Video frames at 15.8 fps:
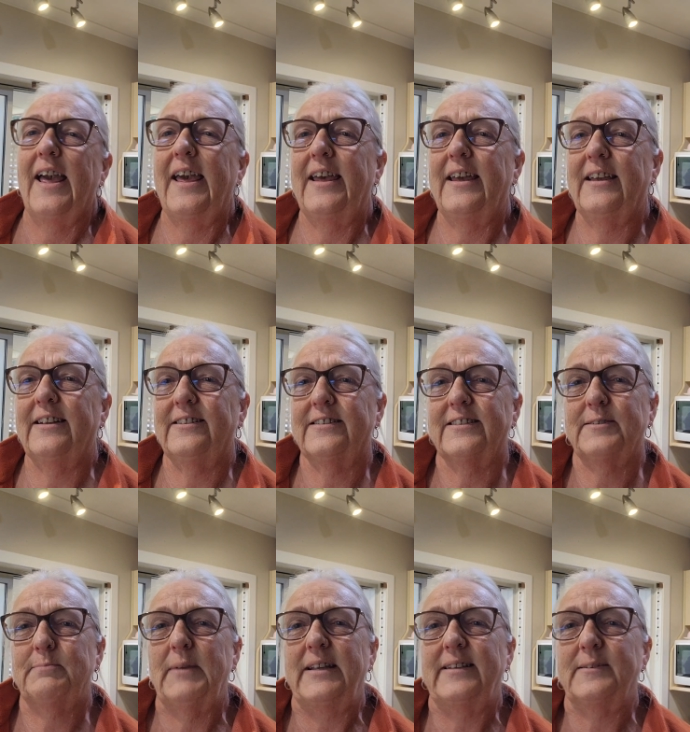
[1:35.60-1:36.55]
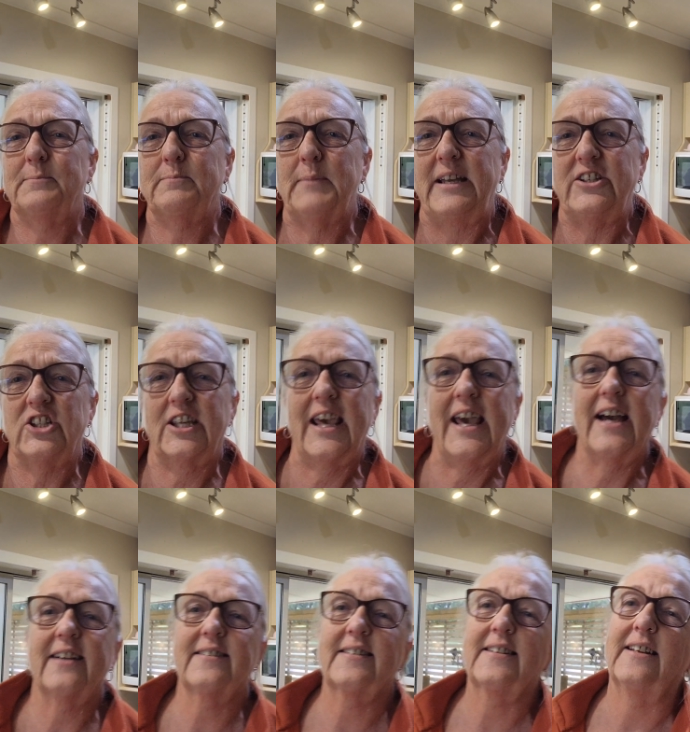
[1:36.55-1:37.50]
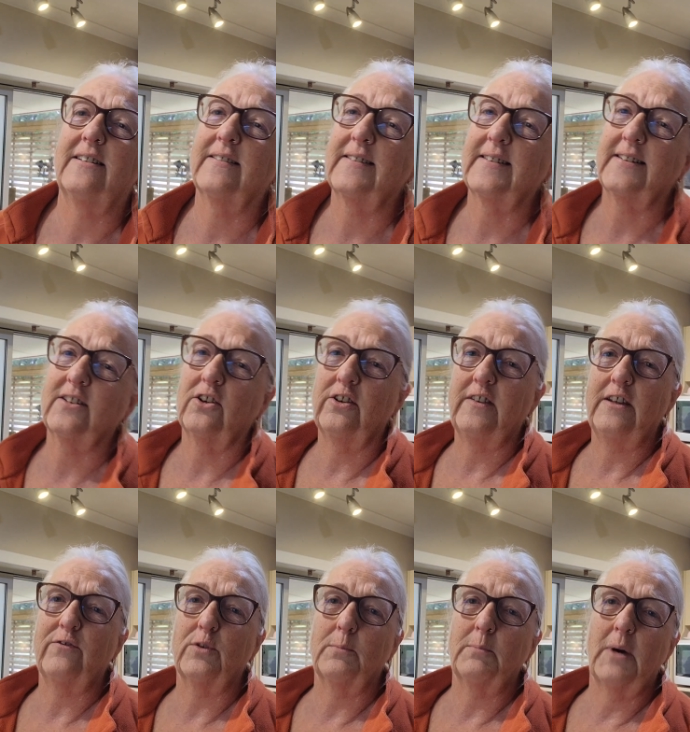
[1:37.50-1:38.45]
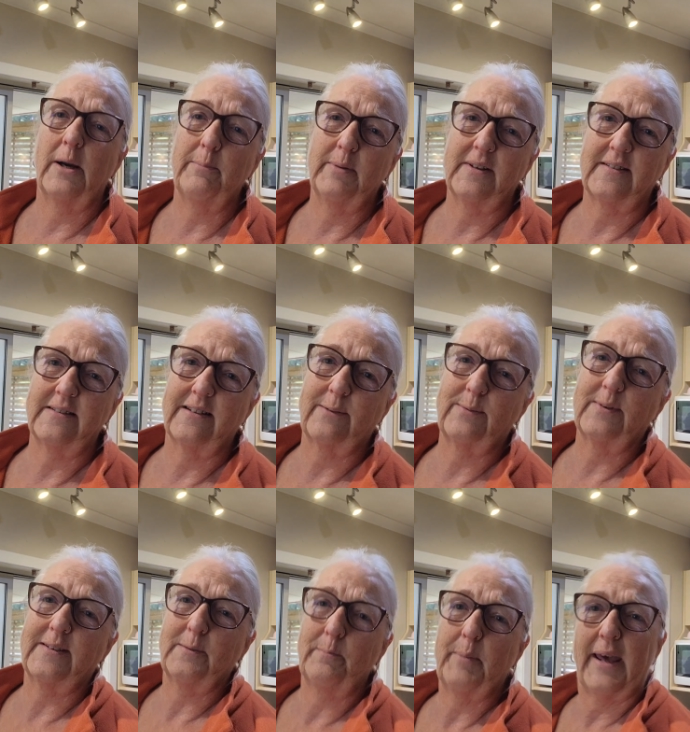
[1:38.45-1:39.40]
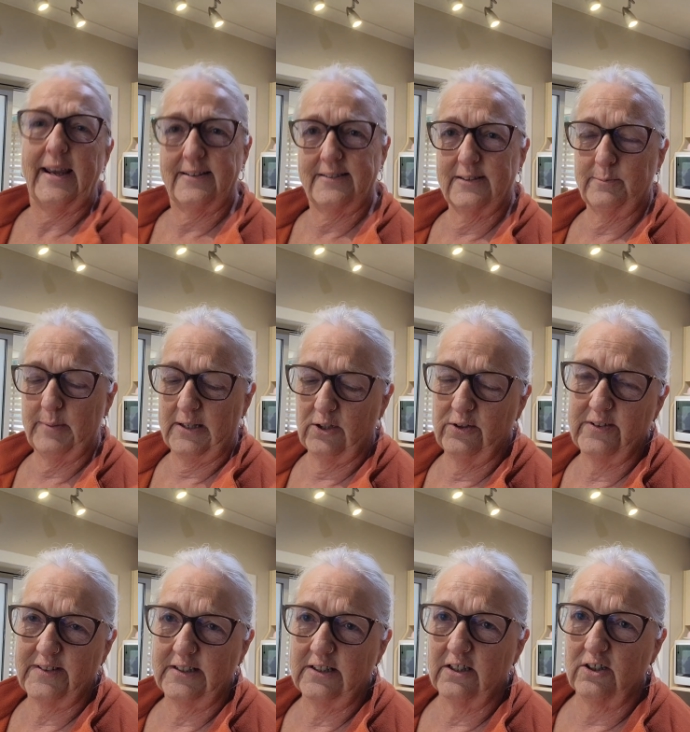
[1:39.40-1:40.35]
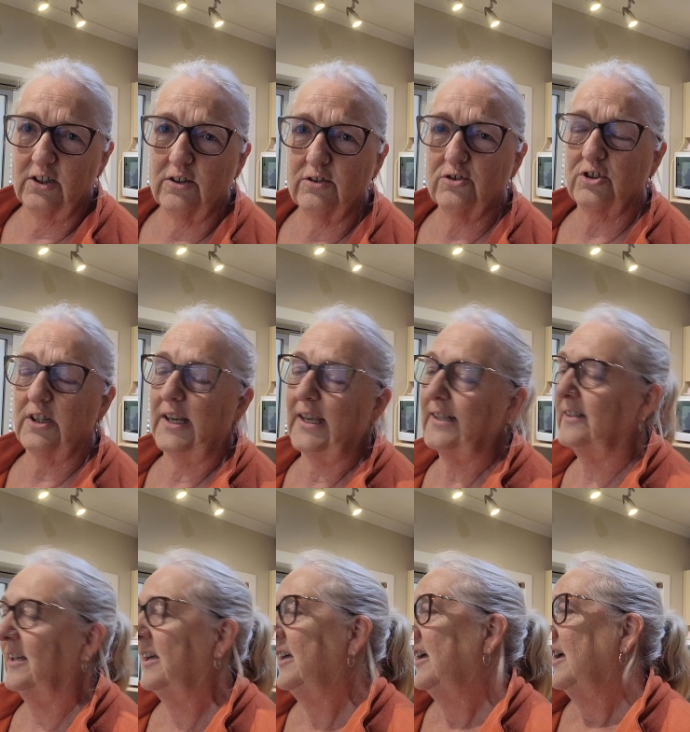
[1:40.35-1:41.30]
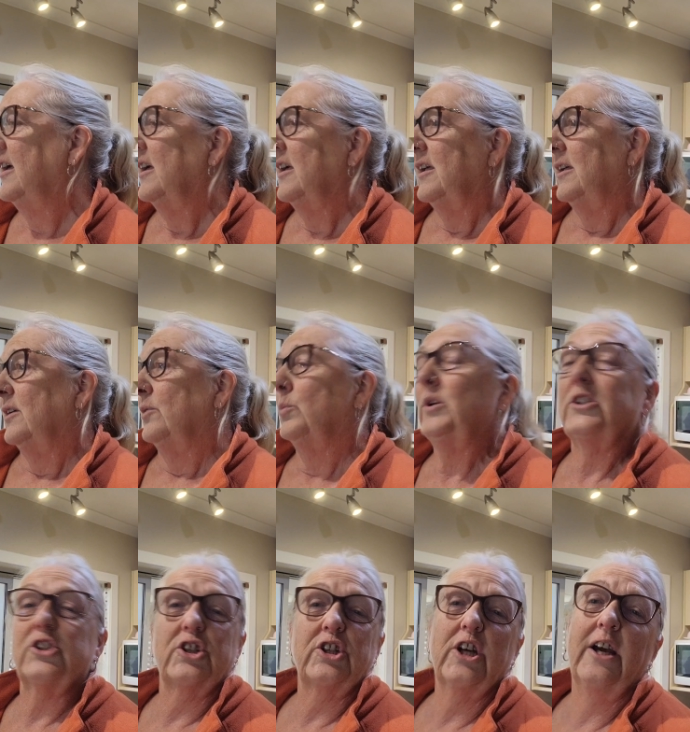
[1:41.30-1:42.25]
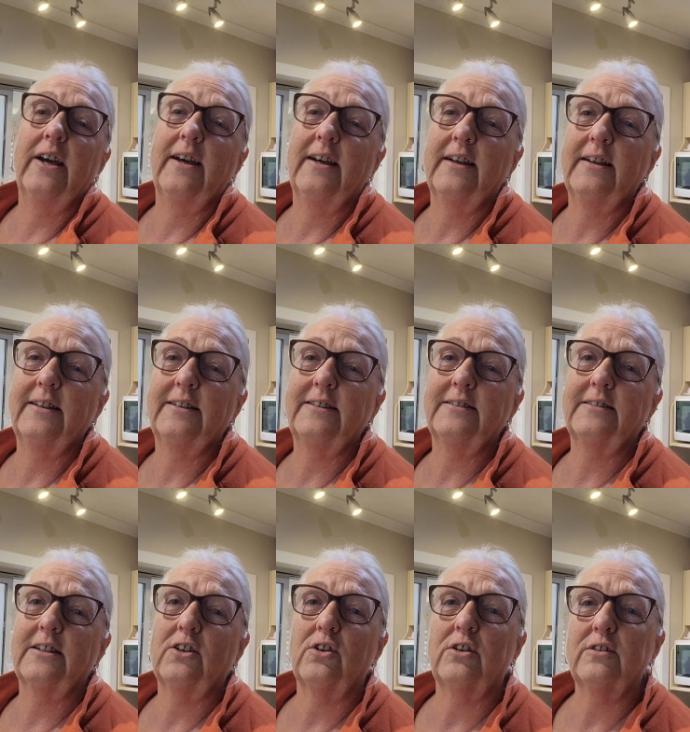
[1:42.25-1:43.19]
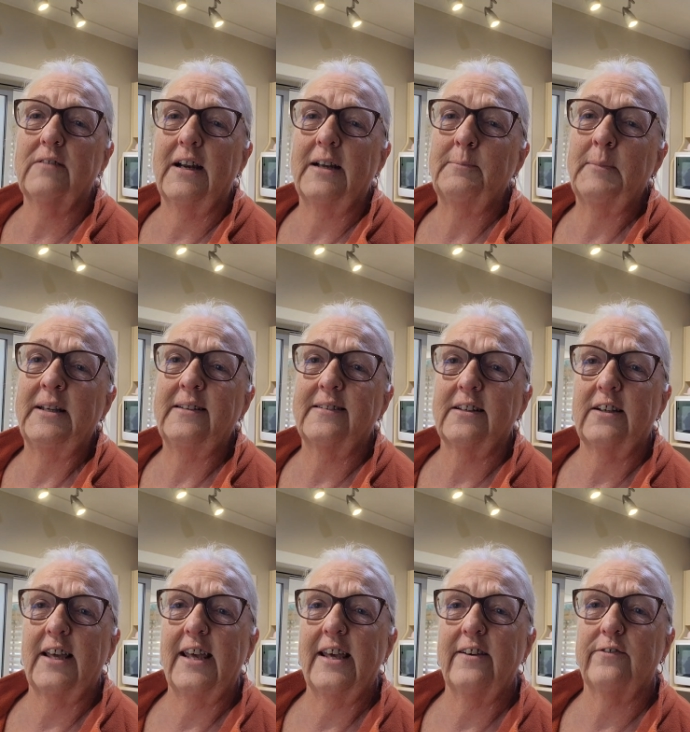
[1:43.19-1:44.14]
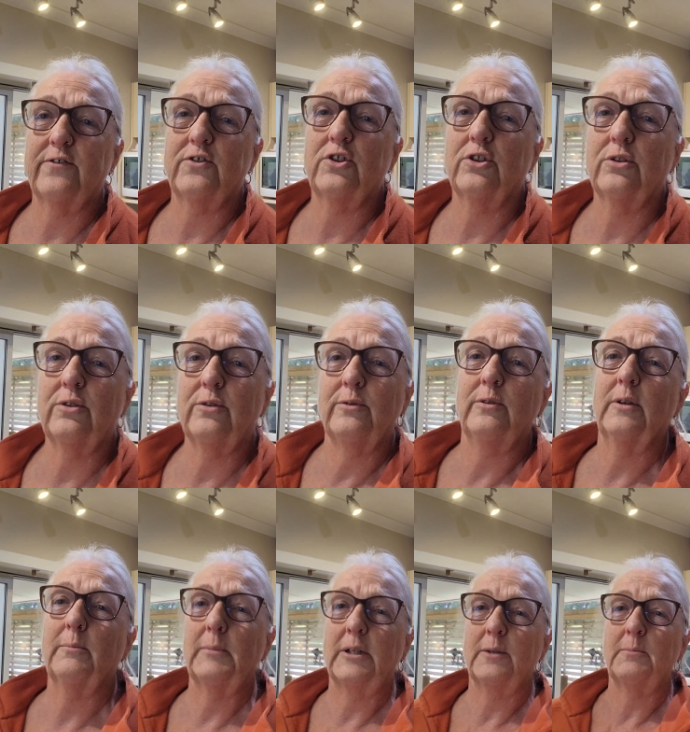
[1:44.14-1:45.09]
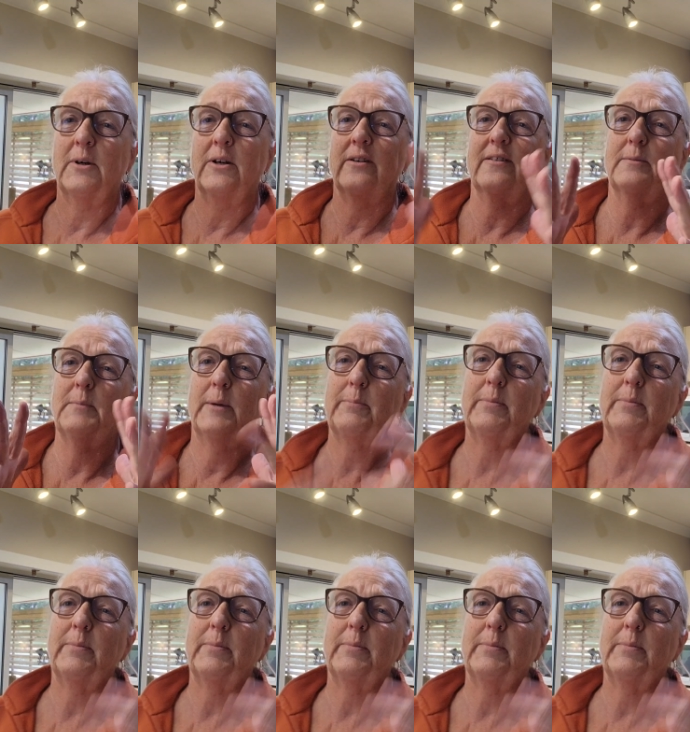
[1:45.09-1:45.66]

and made some major cuts, and so therefore my business was impacted by losing a contract, which in the long run means I have to minimise my